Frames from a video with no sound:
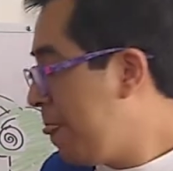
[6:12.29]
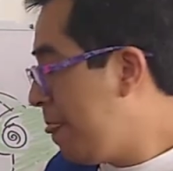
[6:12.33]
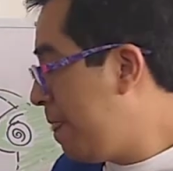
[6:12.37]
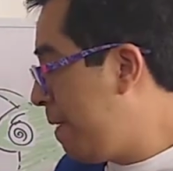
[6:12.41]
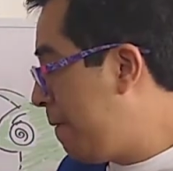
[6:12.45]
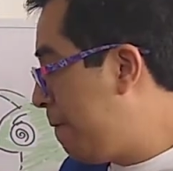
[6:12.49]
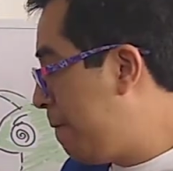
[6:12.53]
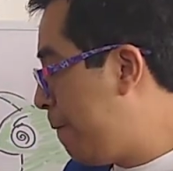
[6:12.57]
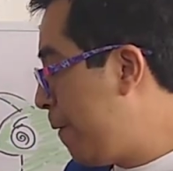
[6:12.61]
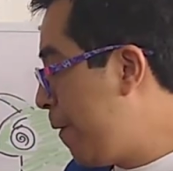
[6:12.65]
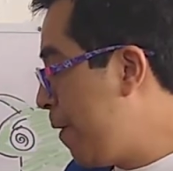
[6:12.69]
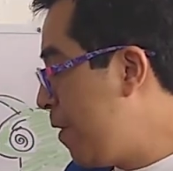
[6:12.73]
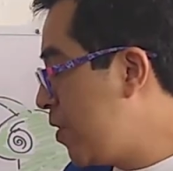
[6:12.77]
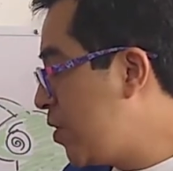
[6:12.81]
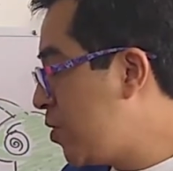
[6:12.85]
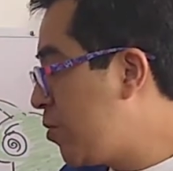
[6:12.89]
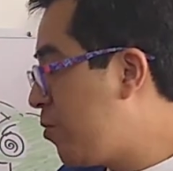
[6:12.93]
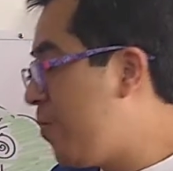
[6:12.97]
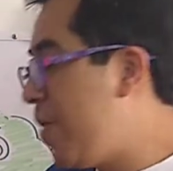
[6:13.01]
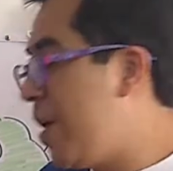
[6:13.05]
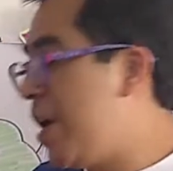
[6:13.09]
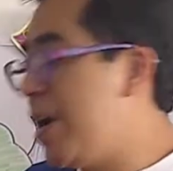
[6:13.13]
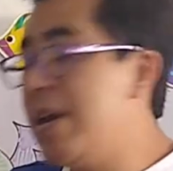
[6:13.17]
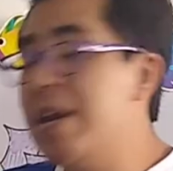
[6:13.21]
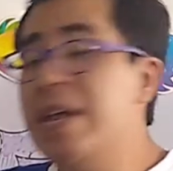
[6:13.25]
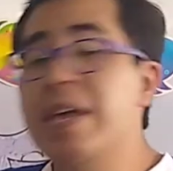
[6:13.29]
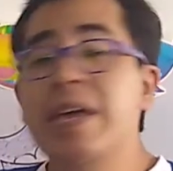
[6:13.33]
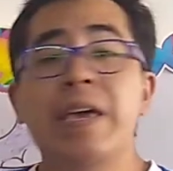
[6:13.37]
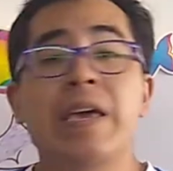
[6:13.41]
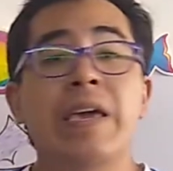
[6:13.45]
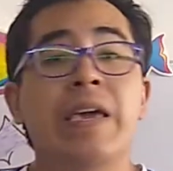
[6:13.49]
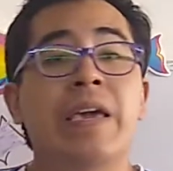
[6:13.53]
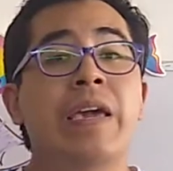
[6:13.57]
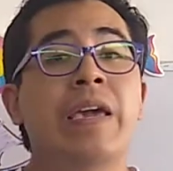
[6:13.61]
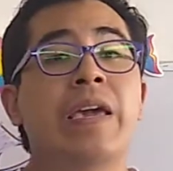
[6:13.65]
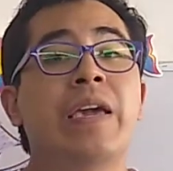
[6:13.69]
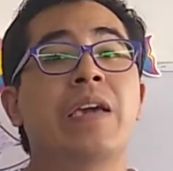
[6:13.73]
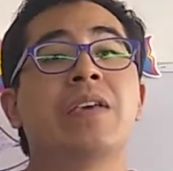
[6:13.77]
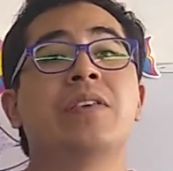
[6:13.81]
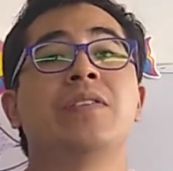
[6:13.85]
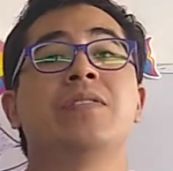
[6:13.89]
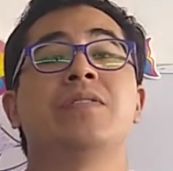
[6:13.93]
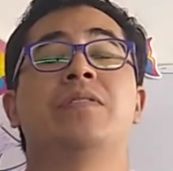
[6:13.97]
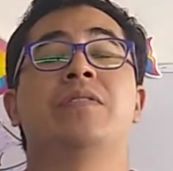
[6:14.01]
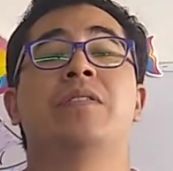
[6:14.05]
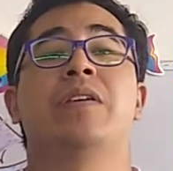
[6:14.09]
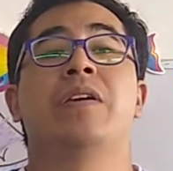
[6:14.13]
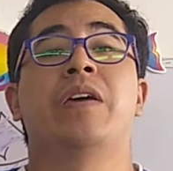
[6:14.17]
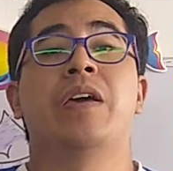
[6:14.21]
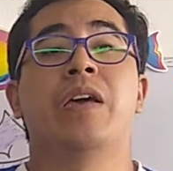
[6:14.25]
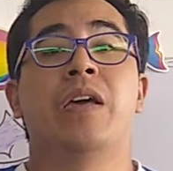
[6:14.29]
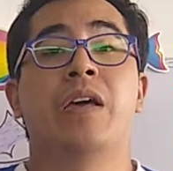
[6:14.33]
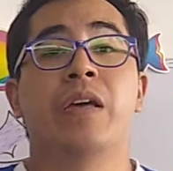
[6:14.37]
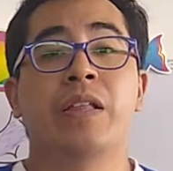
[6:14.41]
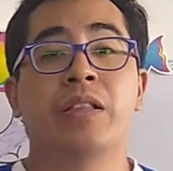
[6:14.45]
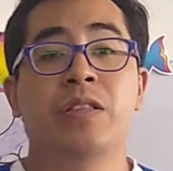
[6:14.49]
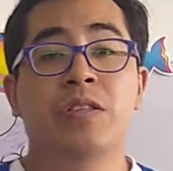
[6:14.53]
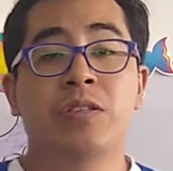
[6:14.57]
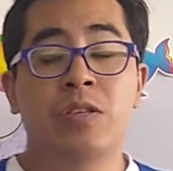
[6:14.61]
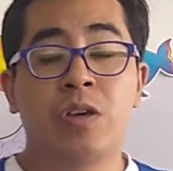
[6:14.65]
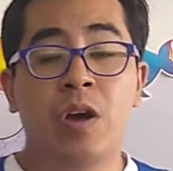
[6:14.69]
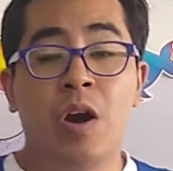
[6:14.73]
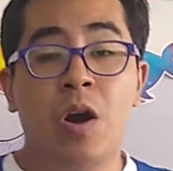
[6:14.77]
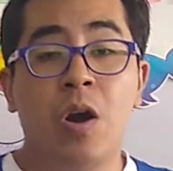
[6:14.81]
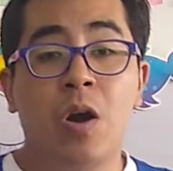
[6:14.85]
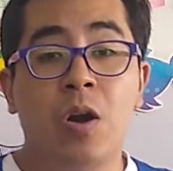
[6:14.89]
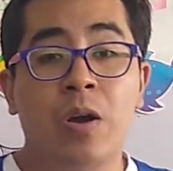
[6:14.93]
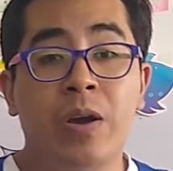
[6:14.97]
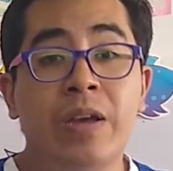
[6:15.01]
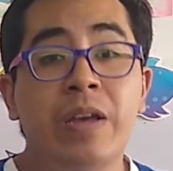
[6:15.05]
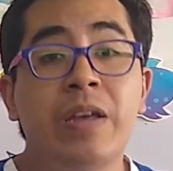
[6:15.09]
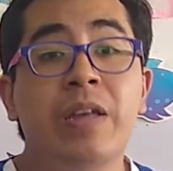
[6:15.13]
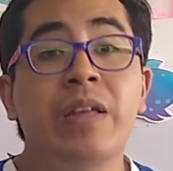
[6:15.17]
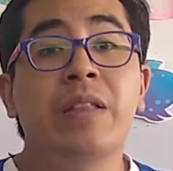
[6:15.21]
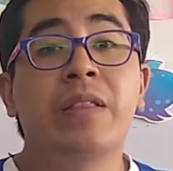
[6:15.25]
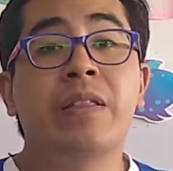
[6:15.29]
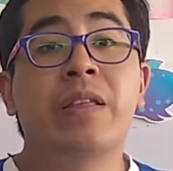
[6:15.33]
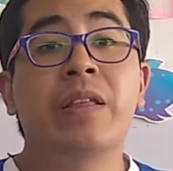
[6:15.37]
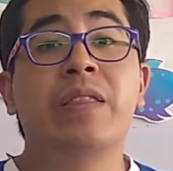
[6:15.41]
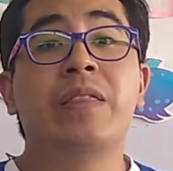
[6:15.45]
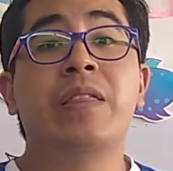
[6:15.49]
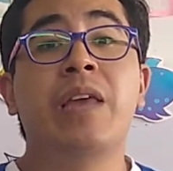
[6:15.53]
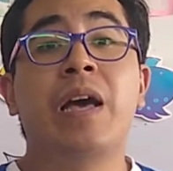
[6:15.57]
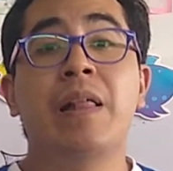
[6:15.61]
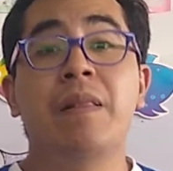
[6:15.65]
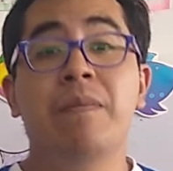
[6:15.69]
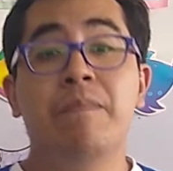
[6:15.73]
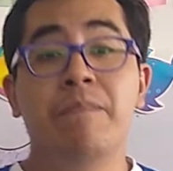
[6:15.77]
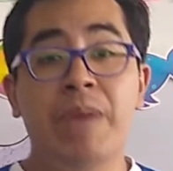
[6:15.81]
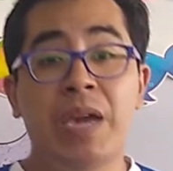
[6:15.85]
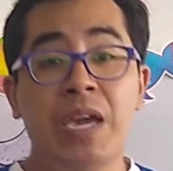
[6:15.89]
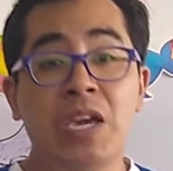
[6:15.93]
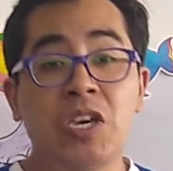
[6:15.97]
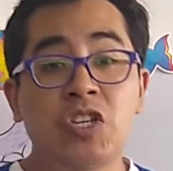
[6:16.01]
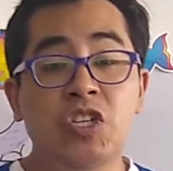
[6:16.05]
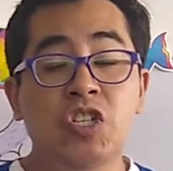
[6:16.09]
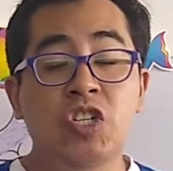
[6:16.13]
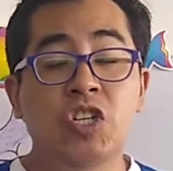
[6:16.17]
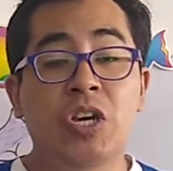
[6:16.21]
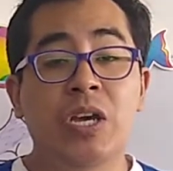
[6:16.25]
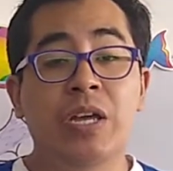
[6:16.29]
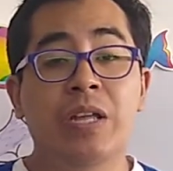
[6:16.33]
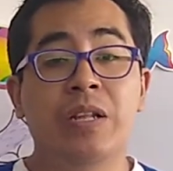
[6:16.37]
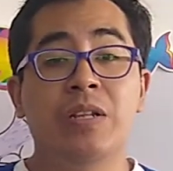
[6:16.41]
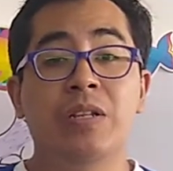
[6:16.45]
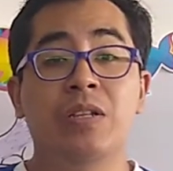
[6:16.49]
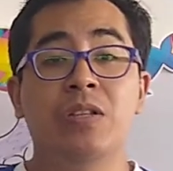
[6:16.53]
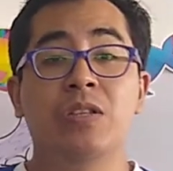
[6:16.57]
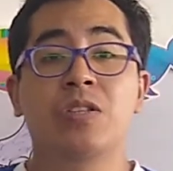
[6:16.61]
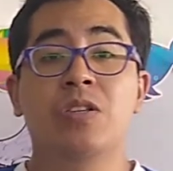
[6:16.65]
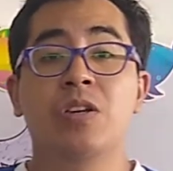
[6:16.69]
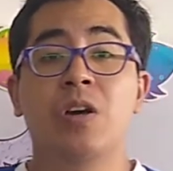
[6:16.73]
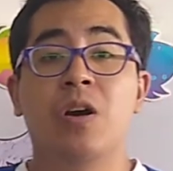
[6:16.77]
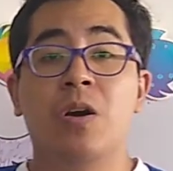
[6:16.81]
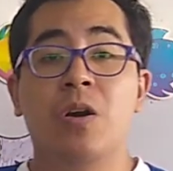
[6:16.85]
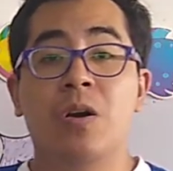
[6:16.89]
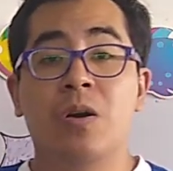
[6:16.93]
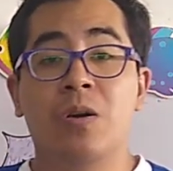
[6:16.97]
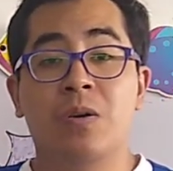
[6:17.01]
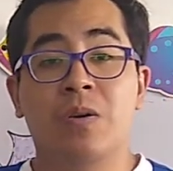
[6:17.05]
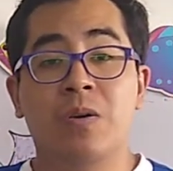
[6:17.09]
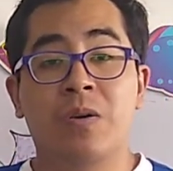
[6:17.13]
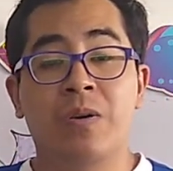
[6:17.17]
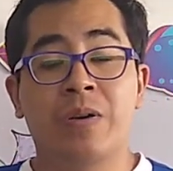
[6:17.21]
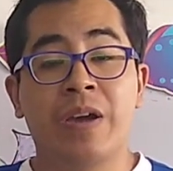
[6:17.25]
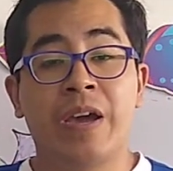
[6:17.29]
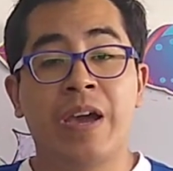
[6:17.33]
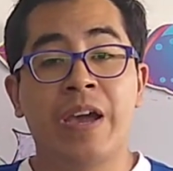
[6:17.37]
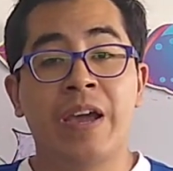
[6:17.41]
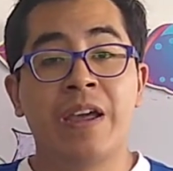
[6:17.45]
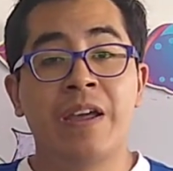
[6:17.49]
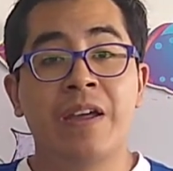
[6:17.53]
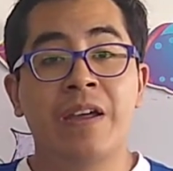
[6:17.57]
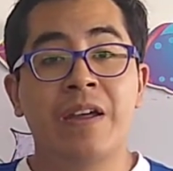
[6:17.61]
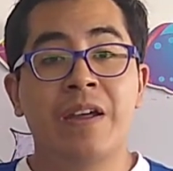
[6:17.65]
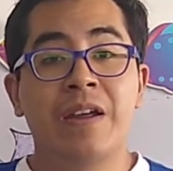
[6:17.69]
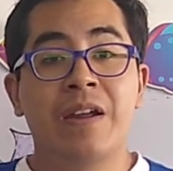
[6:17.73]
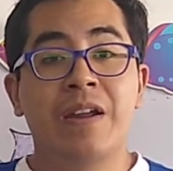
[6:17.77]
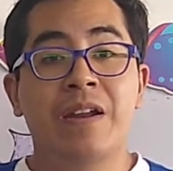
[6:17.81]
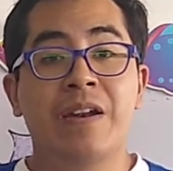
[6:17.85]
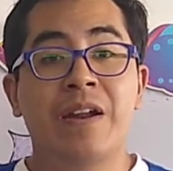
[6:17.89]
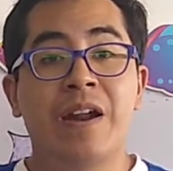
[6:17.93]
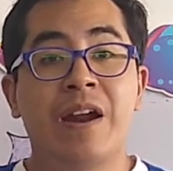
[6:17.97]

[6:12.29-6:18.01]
The first one is the dog, the Dalmatian dog, okay?